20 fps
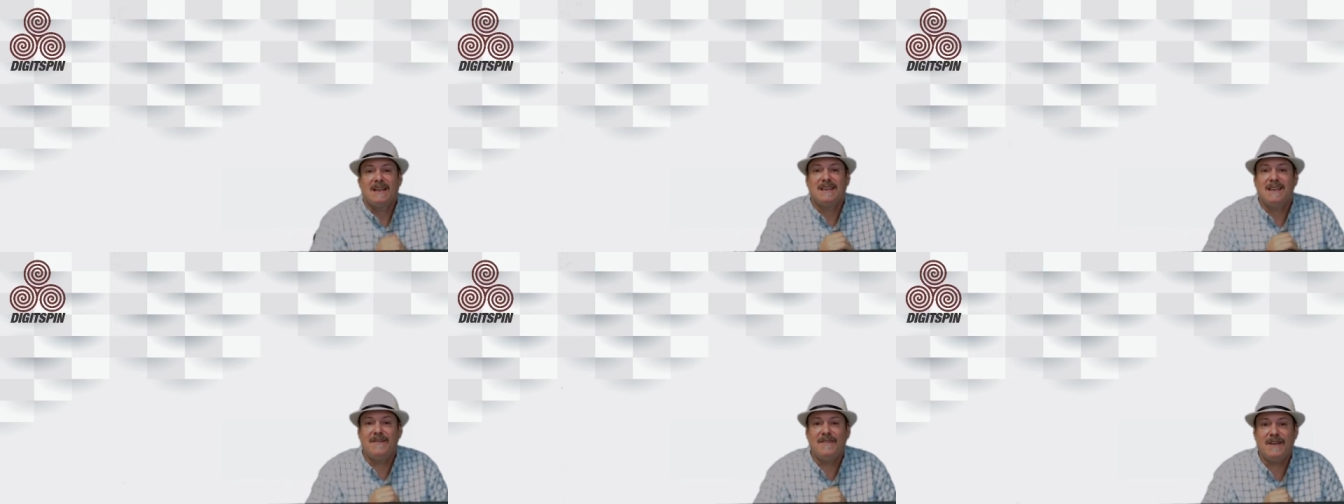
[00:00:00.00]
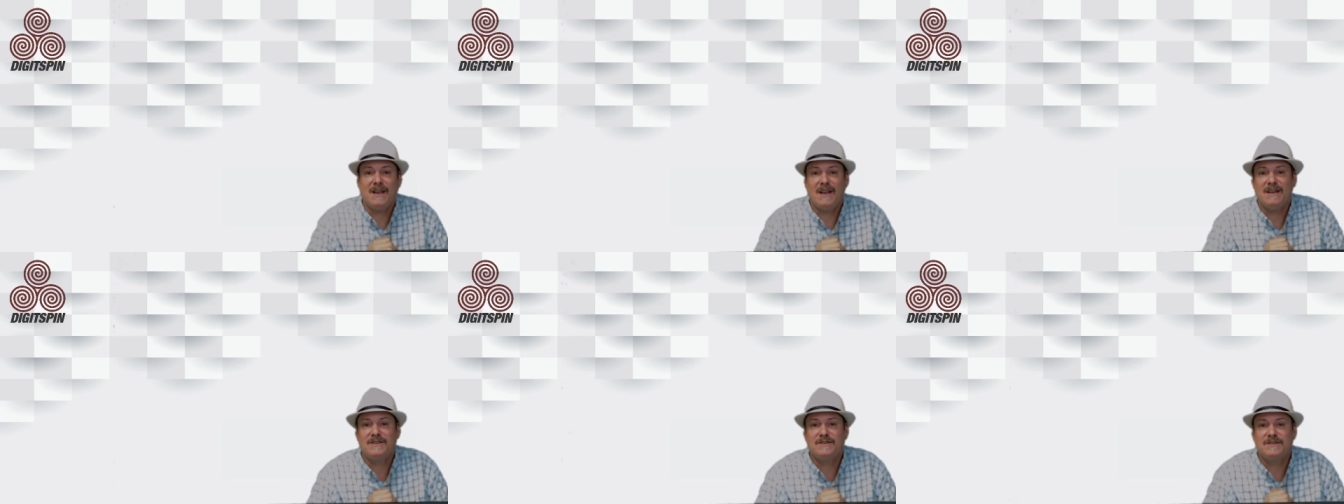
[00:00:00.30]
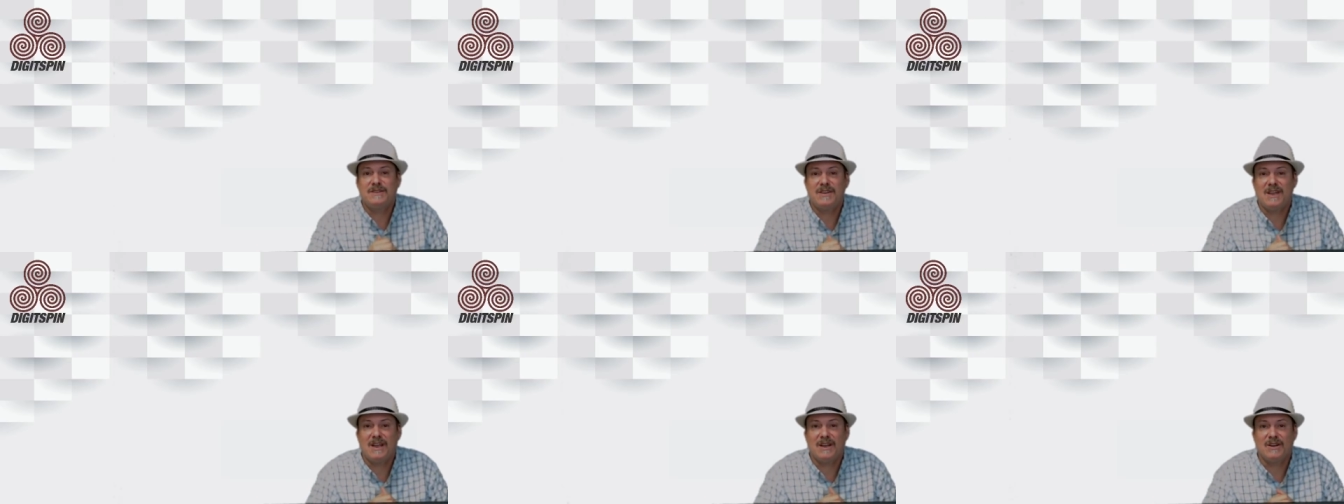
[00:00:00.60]
giving
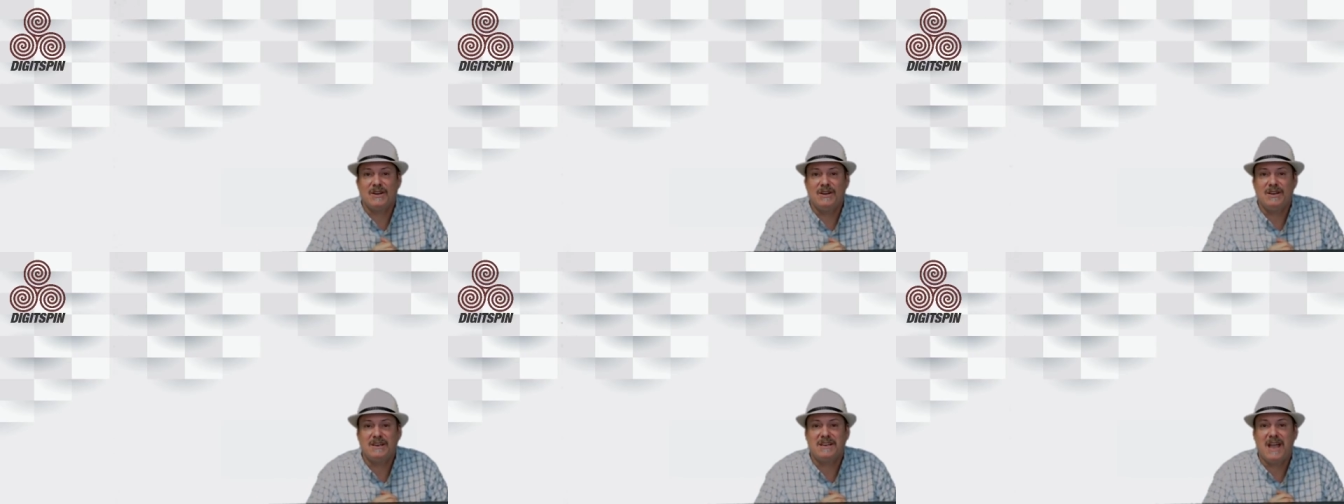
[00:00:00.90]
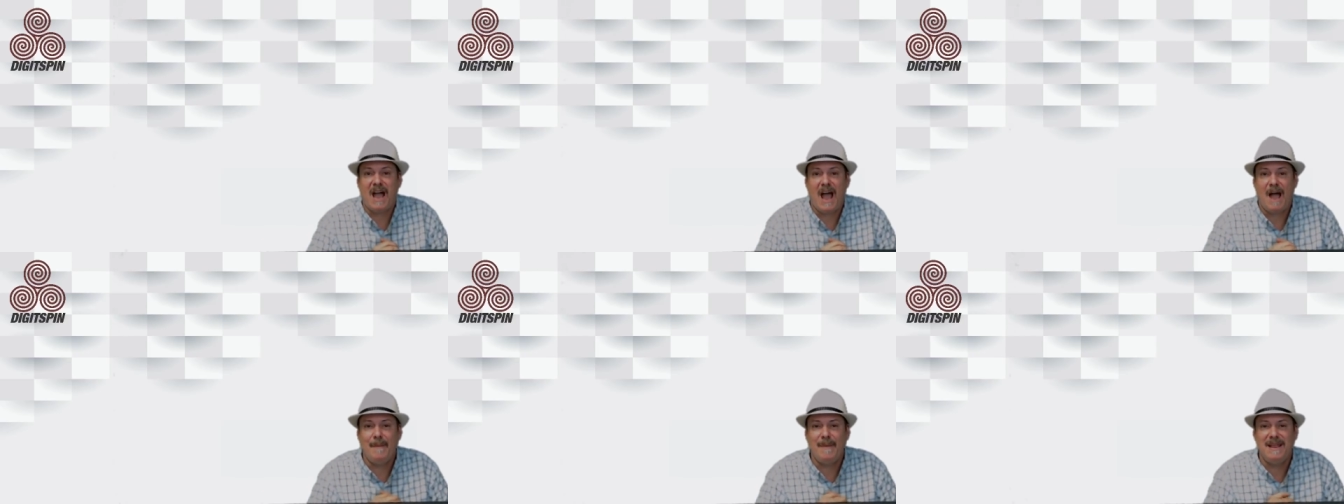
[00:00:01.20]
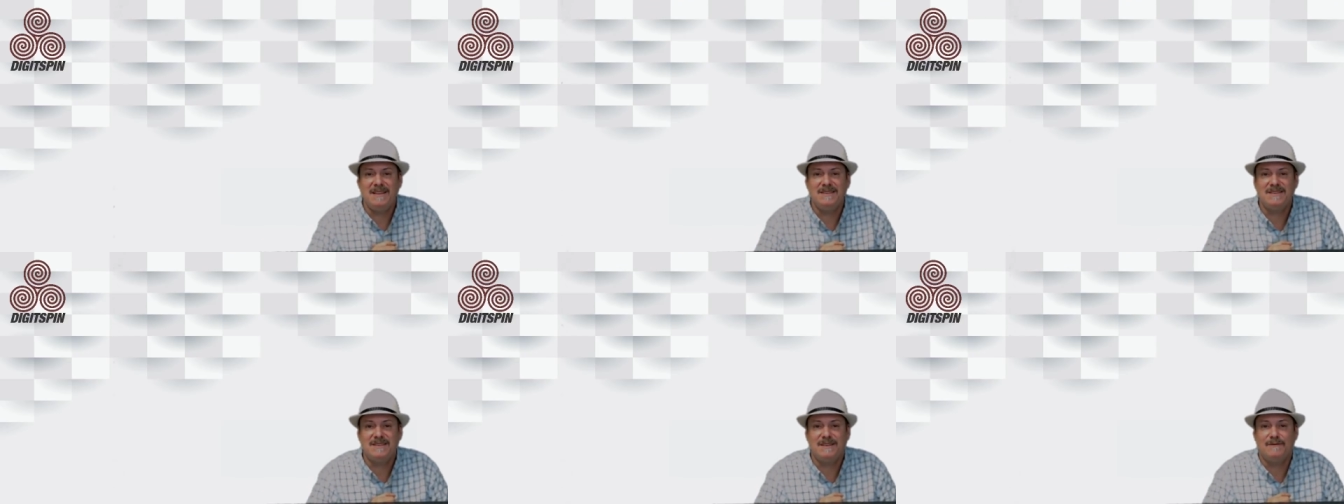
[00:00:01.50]
us uh, good
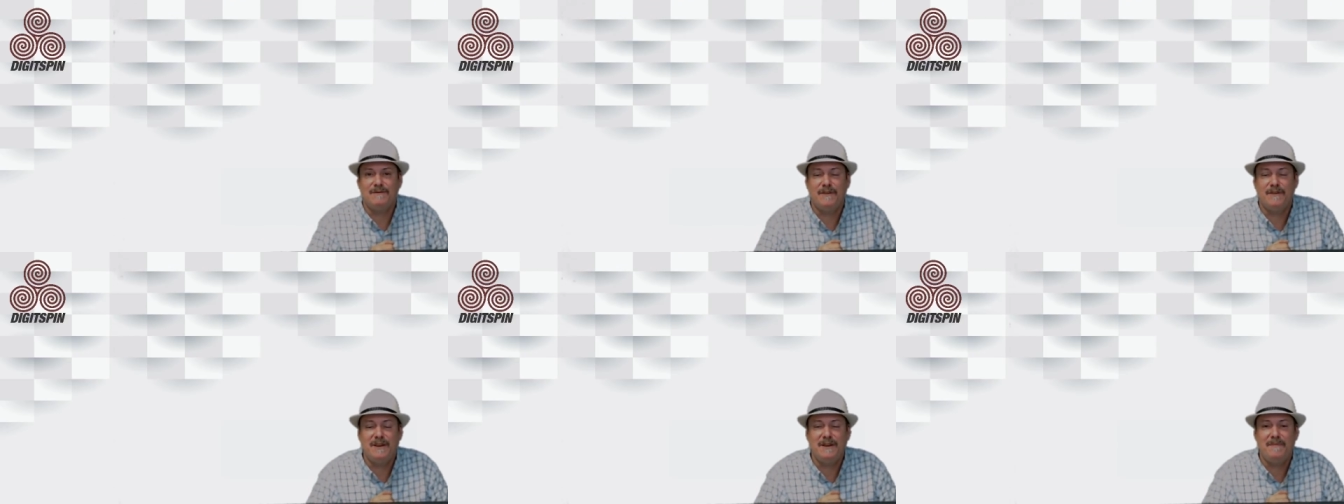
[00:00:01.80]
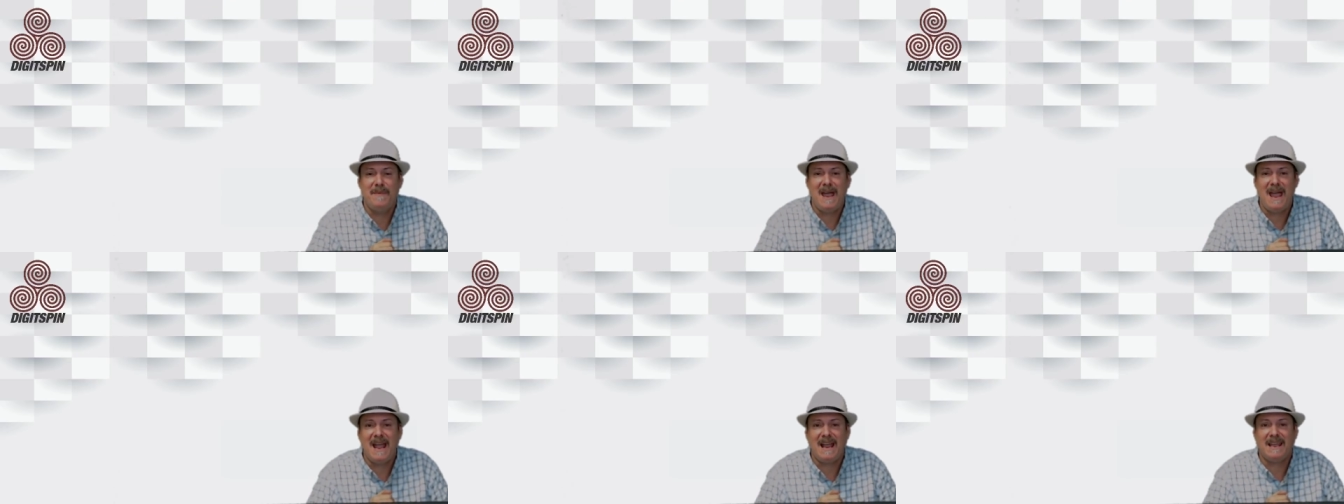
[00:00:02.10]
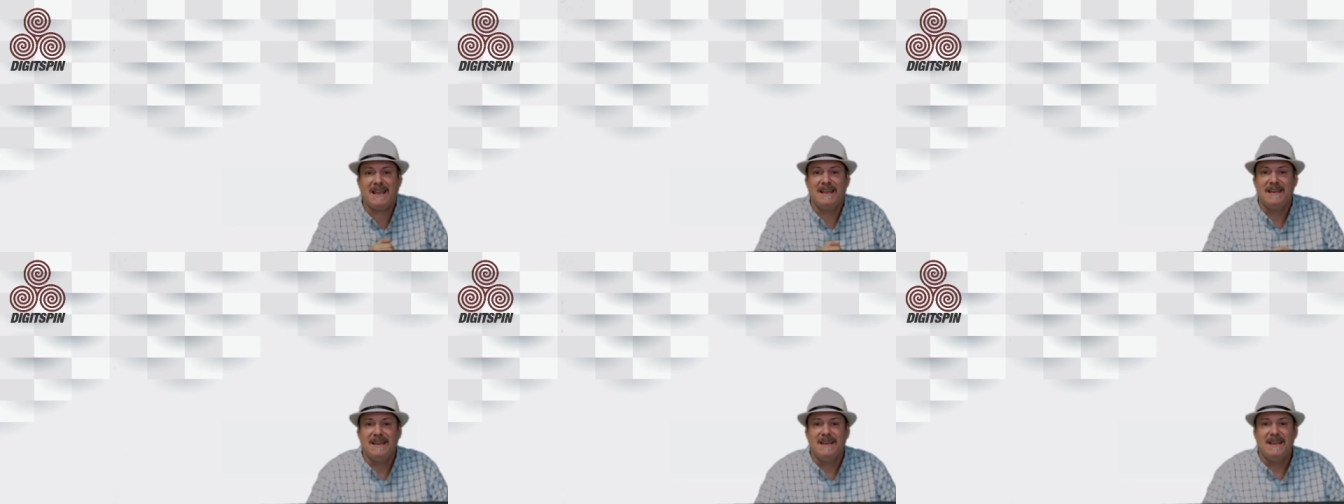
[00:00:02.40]
comments and
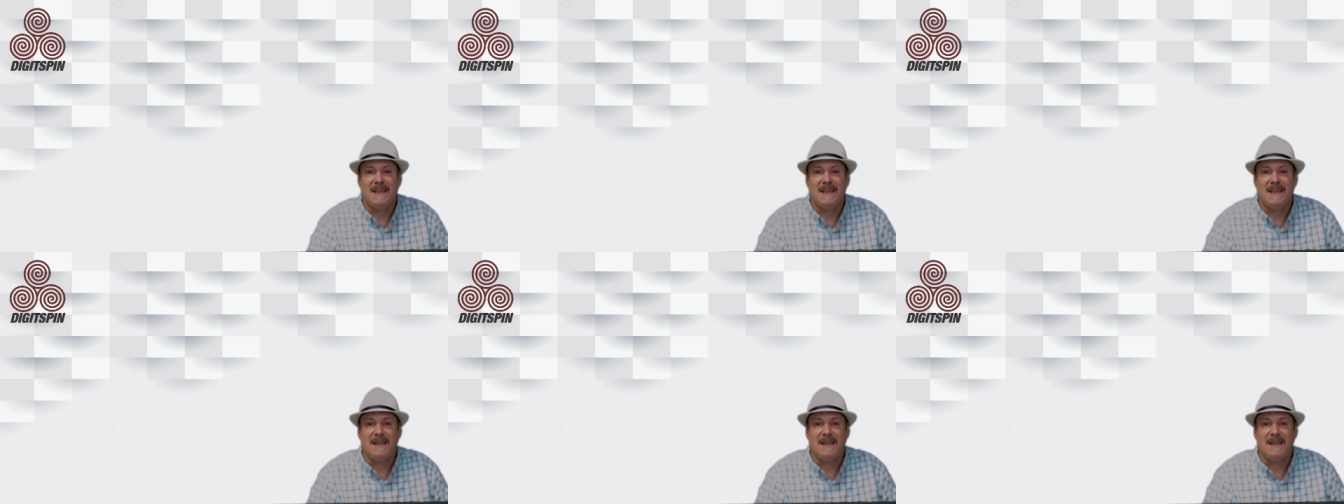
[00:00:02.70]
feedback